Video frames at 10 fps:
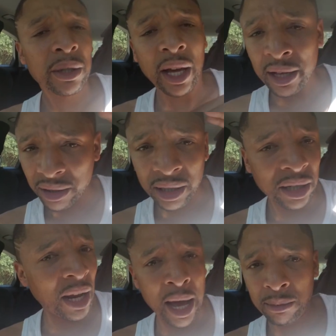That's
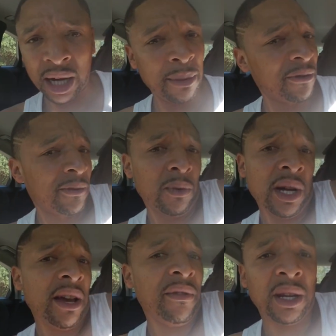good. I'm coming from
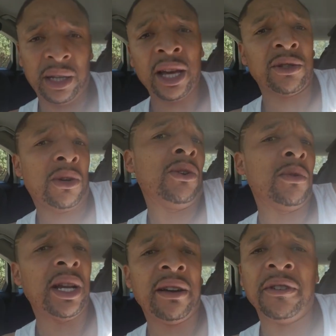whatever. That's
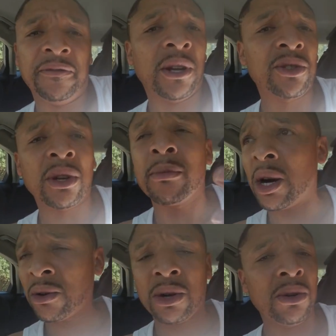cool. Whatever floats your
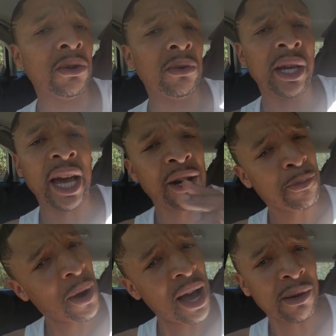boat, cool. We ain't got no
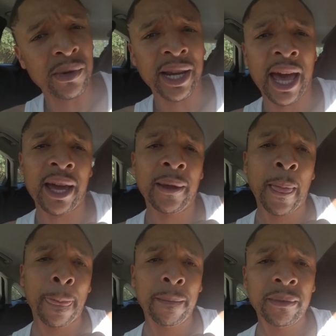problem with that.
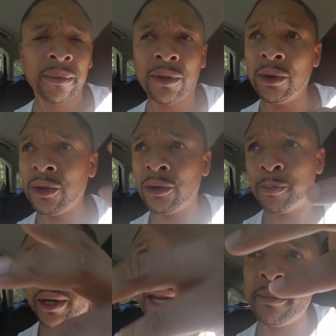You
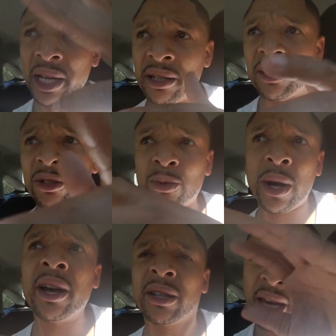play business this
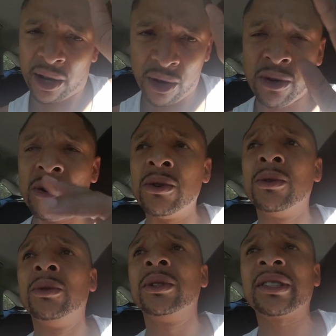way, okay,
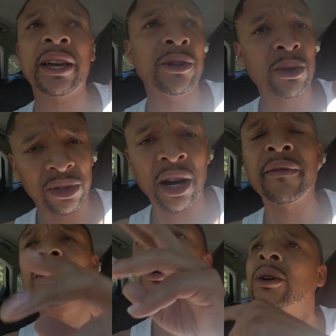cool. That's how you do
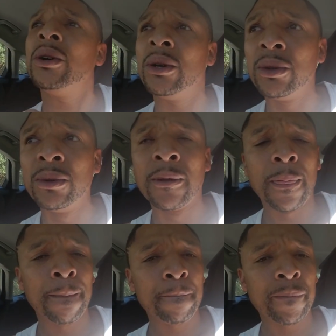service, cool.
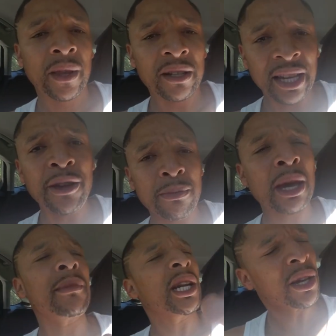That's how you
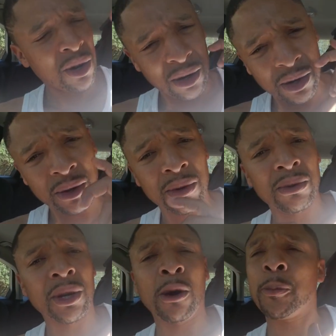make money,
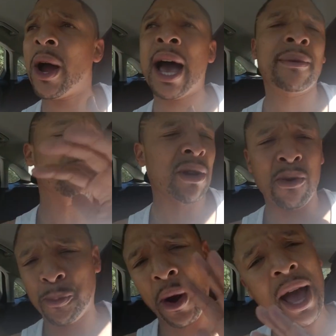cool. No
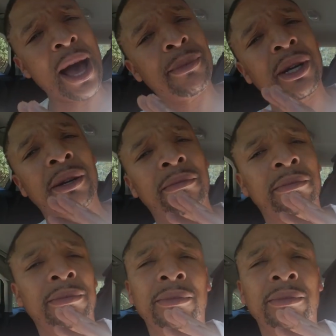problem.